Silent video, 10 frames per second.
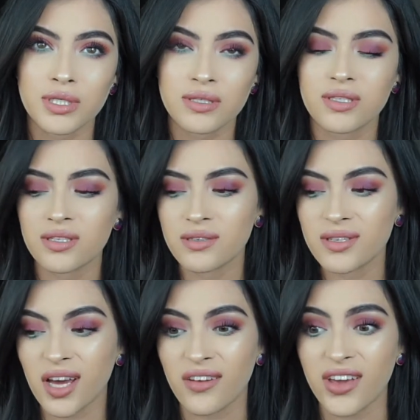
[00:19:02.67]
just
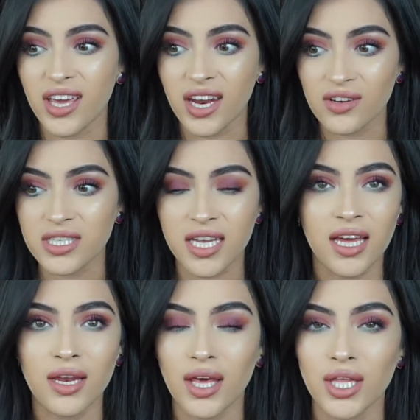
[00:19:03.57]
kind of hanging out
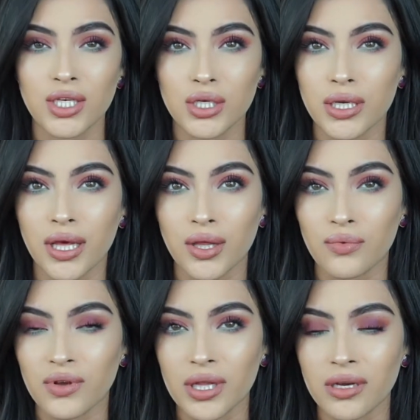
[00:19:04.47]
today.
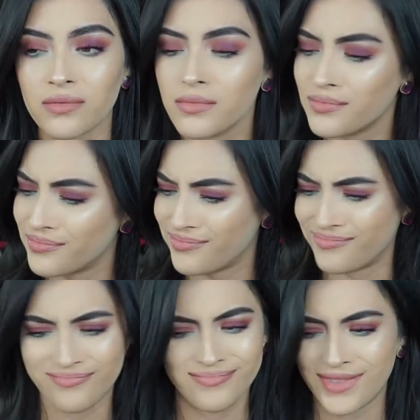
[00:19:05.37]
Nothing really.
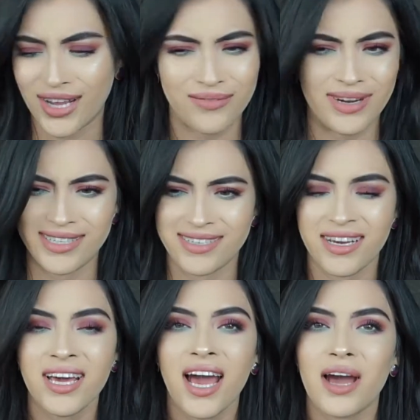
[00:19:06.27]
What?
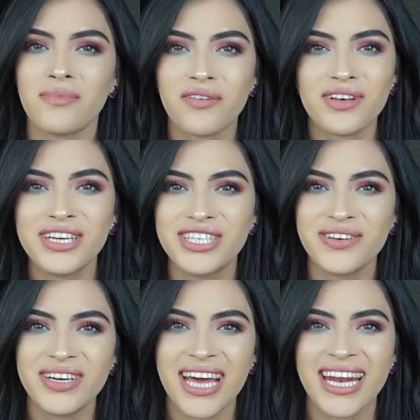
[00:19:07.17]
I'm not really
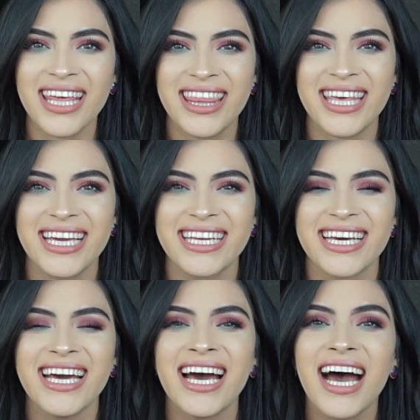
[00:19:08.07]
doing
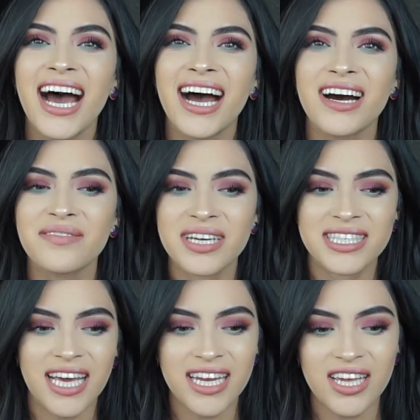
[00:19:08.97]
anything
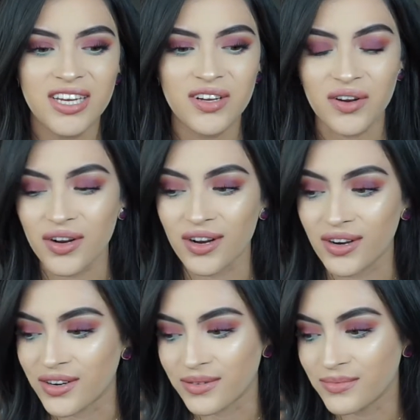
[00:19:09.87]
exciting,
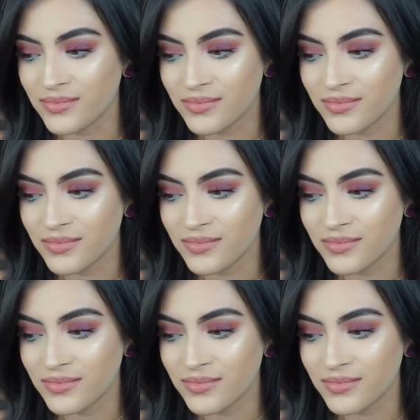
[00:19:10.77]
or